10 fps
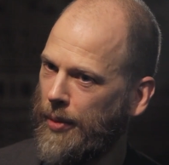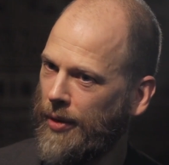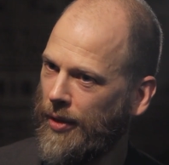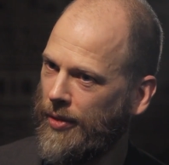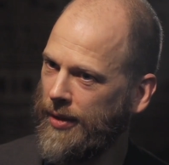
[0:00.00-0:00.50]

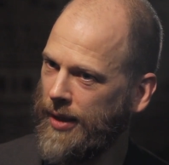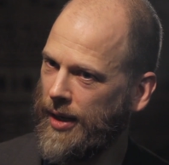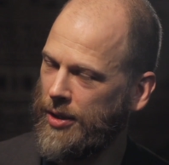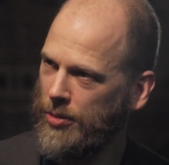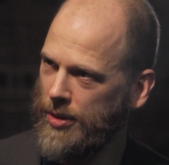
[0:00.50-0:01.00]
But the thing that
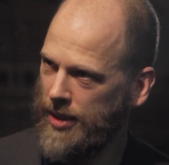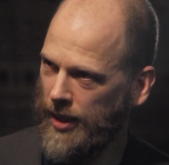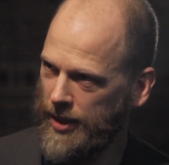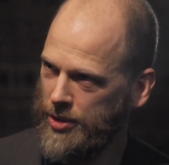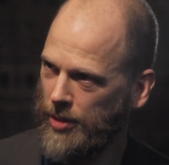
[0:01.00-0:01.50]
I noticed,
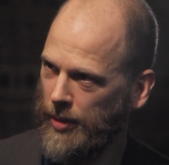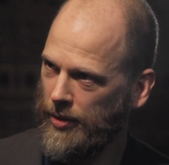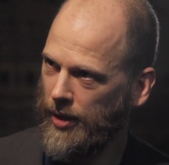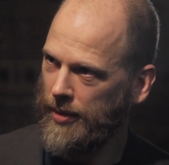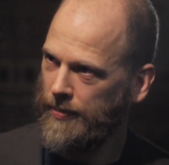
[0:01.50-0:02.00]
and I asked her
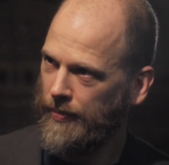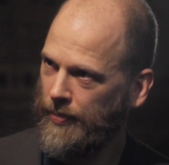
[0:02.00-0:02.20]
about that,